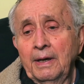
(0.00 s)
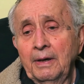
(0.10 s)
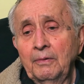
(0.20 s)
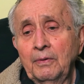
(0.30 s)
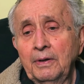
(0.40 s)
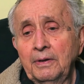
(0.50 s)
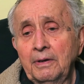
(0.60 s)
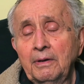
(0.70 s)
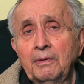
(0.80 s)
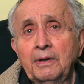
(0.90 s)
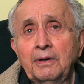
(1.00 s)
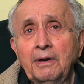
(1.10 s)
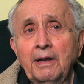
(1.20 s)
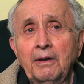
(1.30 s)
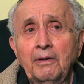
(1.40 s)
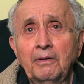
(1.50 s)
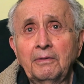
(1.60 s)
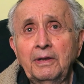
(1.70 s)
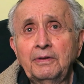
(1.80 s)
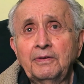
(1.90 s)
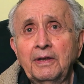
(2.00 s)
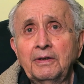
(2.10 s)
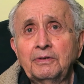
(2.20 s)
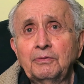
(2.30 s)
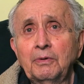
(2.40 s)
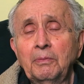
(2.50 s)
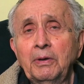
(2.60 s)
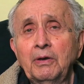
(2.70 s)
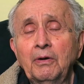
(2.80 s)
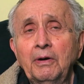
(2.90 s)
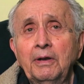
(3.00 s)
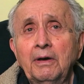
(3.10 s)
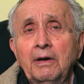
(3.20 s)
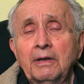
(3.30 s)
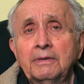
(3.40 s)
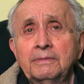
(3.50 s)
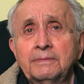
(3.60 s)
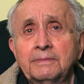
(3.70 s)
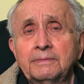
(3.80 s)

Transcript: I wonder how long these things will be going on.